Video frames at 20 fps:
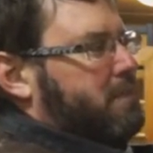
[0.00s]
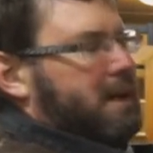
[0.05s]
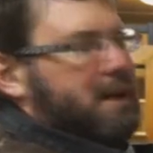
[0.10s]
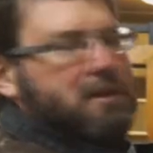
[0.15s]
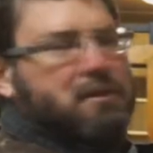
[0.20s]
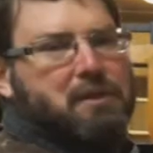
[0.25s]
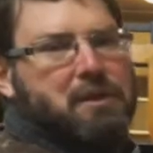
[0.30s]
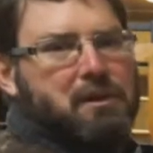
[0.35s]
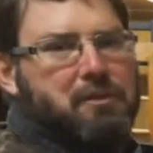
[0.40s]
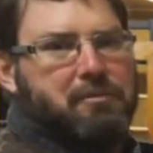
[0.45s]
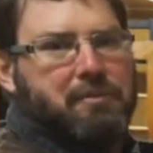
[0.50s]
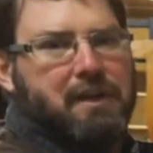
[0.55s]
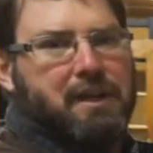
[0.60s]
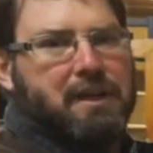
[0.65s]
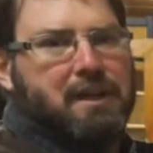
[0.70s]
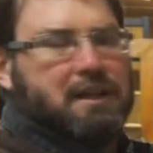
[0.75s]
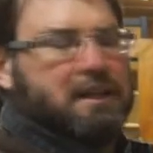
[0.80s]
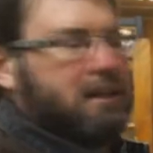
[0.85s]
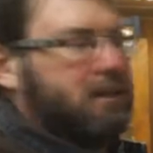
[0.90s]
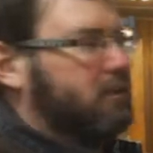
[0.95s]
bend will help
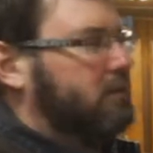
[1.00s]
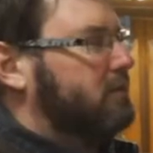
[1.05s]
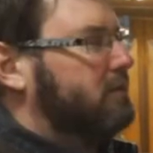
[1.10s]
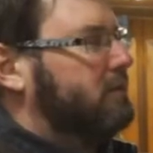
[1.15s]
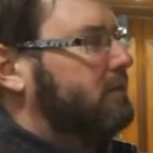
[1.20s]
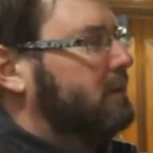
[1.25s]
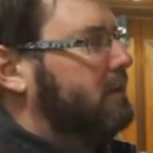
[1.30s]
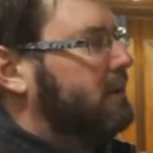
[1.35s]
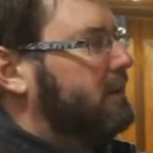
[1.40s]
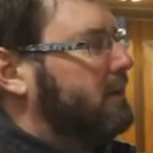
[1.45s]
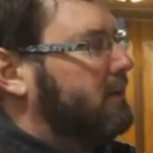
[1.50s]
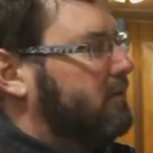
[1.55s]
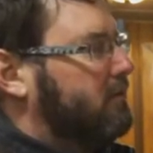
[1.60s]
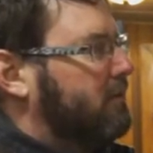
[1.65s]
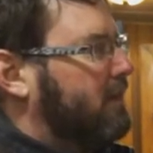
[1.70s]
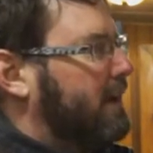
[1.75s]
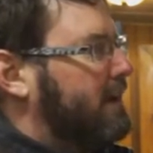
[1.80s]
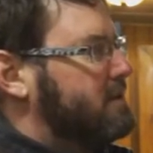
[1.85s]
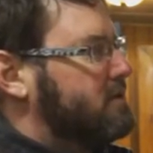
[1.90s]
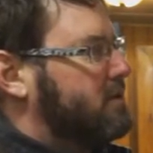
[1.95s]
that heal
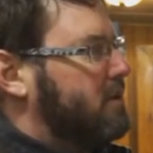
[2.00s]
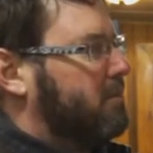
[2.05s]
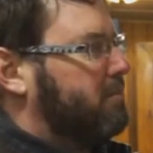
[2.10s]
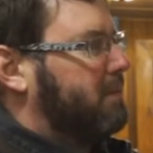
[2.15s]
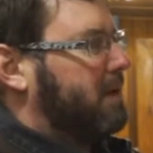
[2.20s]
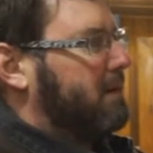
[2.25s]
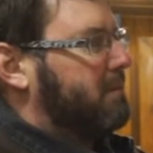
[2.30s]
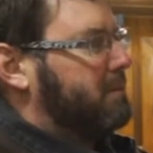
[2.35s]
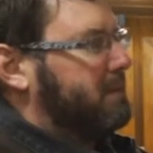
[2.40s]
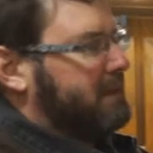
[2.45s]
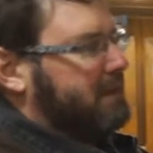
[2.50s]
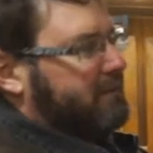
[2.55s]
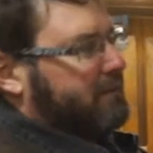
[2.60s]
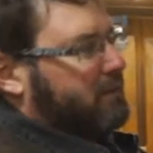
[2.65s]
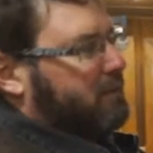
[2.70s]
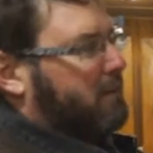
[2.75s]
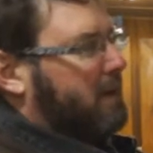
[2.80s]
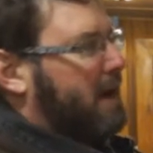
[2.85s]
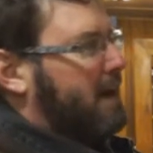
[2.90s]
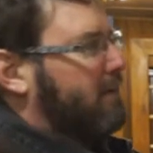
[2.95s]
faster. I'll probably leave
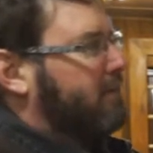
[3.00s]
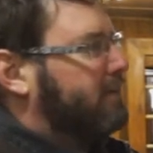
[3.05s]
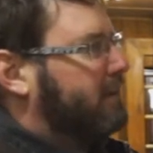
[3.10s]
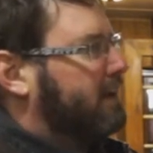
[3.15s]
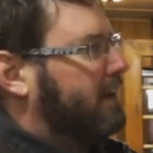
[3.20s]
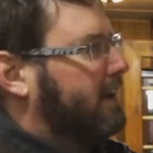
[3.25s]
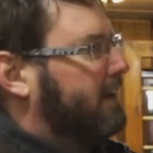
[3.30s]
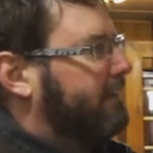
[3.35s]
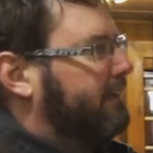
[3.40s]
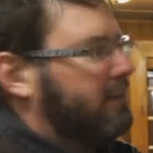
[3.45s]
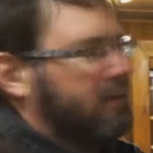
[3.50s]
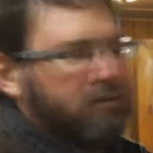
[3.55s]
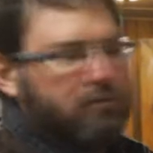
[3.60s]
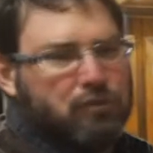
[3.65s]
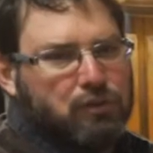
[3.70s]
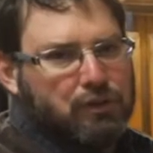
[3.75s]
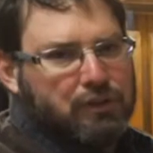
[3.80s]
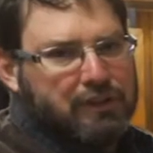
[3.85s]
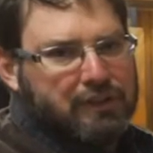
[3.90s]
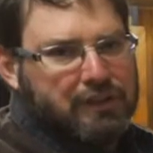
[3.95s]
the raffia on there
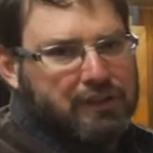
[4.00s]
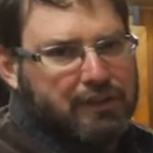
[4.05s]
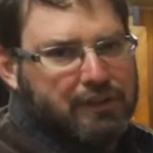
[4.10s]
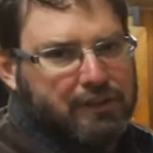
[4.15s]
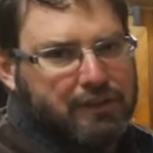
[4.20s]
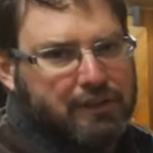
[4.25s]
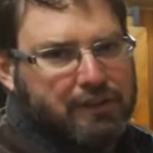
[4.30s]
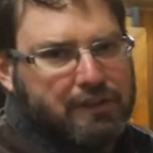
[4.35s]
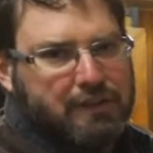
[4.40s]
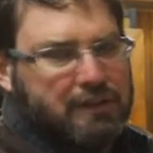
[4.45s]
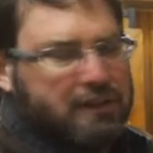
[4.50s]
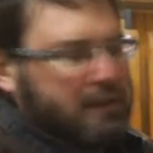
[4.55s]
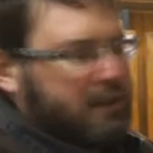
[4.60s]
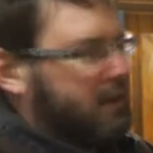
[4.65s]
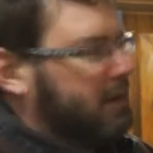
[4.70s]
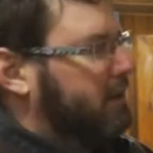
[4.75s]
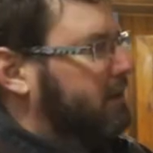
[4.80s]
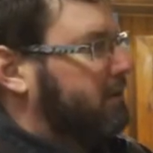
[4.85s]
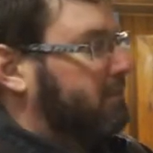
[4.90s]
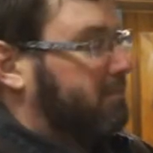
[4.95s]
for a year.
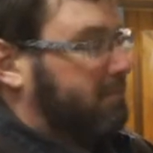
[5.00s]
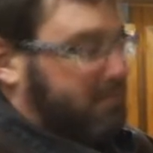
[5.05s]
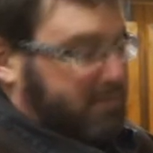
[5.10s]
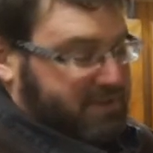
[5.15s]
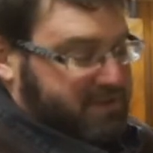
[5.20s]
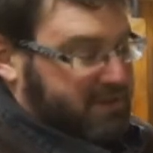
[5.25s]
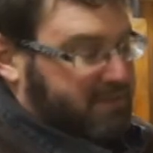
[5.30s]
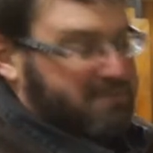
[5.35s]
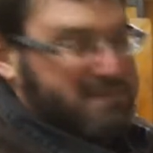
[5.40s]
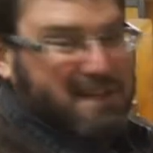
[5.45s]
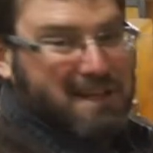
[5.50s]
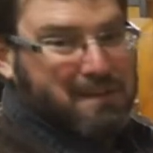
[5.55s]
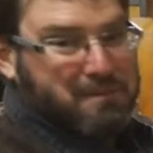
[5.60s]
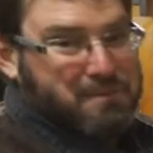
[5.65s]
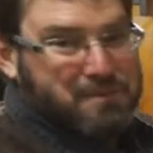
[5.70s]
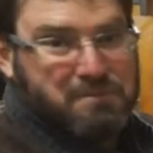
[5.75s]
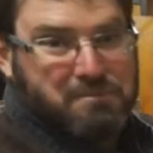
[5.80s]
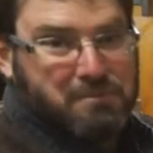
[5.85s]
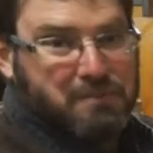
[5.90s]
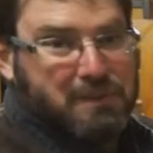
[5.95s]

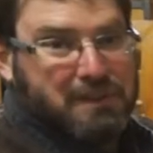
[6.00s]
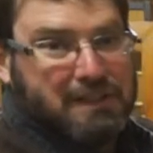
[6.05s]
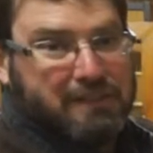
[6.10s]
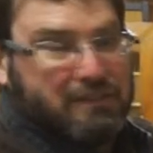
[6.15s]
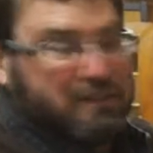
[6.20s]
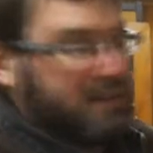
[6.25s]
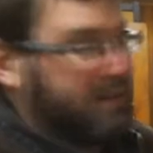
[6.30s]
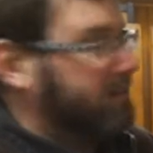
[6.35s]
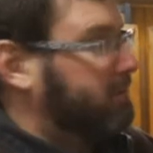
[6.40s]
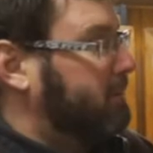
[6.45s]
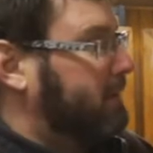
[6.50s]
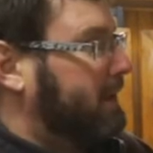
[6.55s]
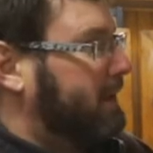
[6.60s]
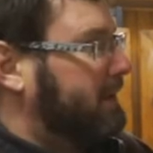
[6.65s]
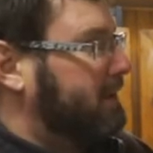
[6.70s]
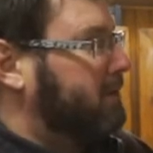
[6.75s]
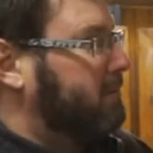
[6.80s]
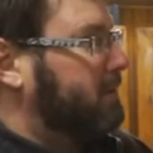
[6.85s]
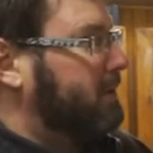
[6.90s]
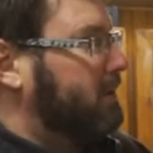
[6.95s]
Sometimes we even leave them on
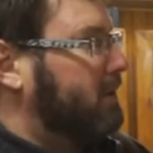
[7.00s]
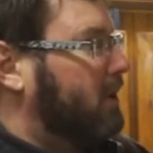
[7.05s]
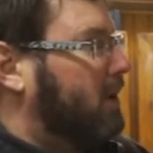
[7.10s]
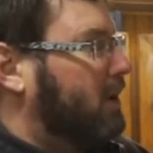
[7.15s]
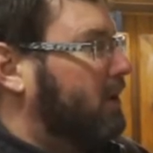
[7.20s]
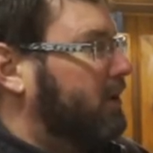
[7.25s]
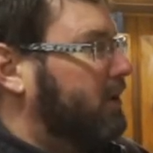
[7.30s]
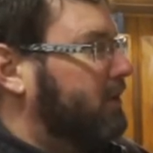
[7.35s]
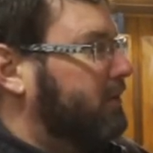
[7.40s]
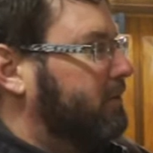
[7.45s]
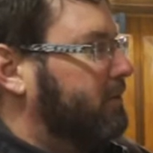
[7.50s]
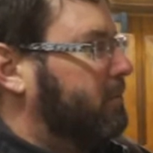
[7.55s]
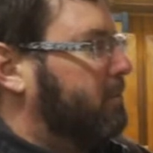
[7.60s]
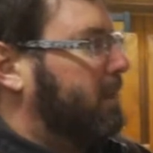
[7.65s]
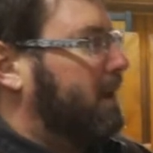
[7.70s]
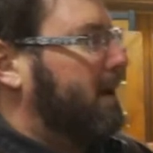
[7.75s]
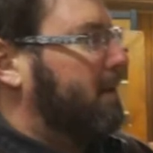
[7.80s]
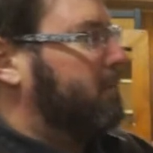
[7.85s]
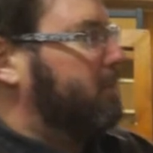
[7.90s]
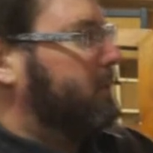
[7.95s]
a little bit longer. The
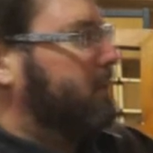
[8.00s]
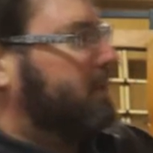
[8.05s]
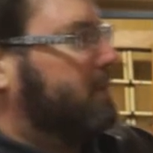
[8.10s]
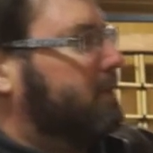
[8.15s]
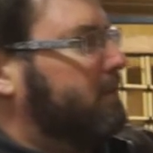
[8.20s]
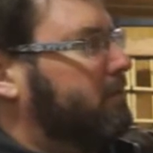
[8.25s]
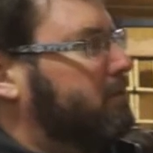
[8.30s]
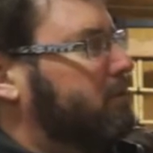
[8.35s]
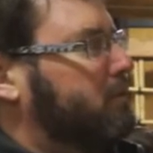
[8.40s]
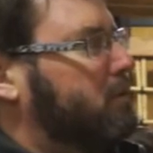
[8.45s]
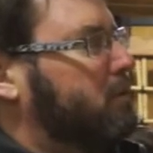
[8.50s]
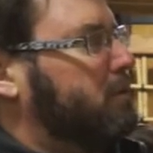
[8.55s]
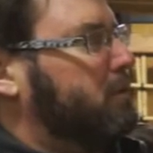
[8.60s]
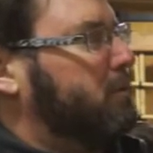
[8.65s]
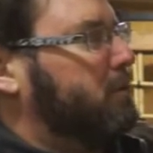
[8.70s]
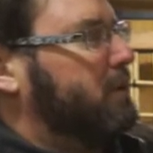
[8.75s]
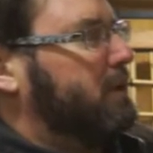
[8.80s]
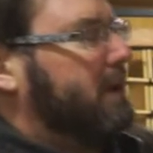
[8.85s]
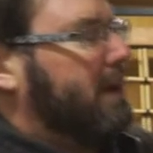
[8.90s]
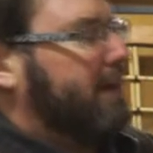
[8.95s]
problem with
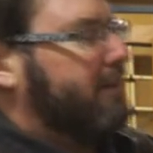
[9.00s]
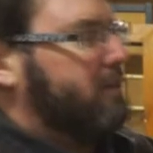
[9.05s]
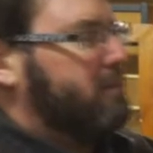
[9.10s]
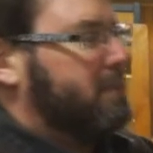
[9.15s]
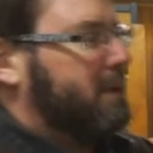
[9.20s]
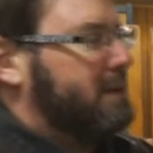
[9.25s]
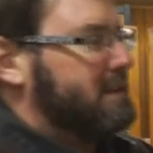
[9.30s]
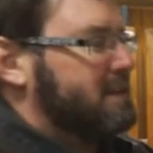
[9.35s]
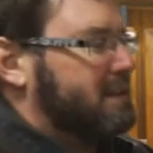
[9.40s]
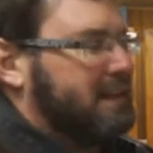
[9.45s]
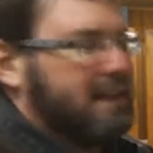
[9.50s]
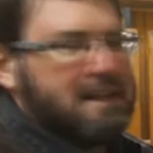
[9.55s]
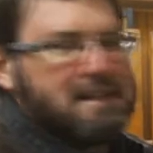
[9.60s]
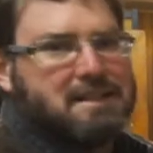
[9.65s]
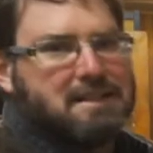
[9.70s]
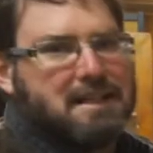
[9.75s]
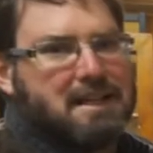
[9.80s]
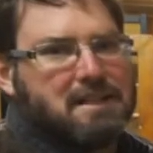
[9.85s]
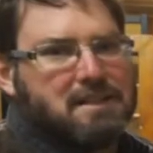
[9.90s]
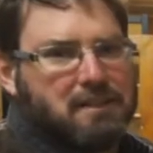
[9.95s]
doing really heavy bends like that
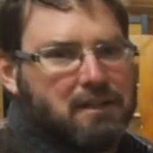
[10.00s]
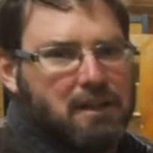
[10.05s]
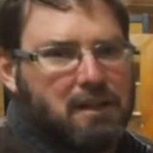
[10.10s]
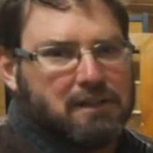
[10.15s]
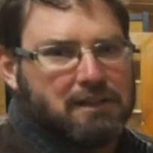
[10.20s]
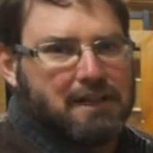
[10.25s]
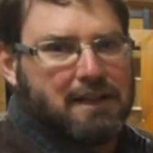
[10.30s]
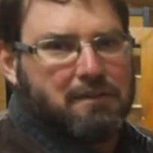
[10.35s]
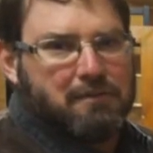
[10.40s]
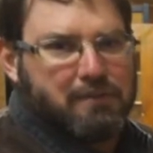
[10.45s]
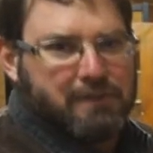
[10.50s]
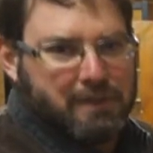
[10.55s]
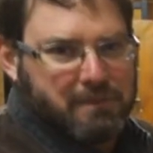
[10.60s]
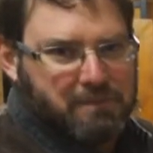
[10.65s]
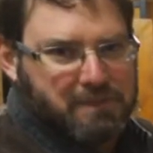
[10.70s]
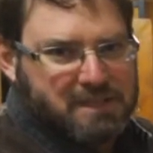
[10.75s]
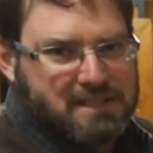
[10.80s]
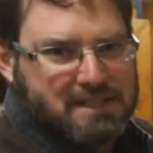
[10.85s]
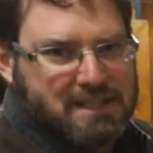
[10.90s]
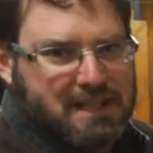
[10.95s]
is it takes a long time for
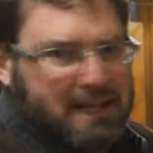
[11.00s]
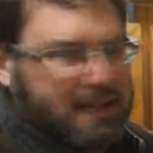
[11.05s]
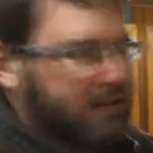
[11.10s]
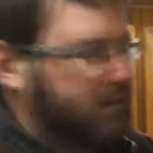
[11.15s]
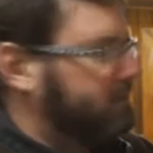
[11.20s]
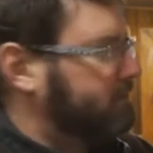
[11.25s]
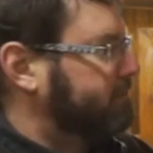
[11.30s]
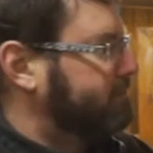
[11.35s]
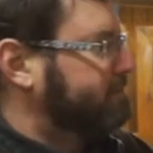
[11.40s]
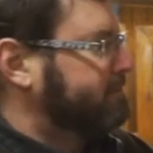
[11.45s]
them to set,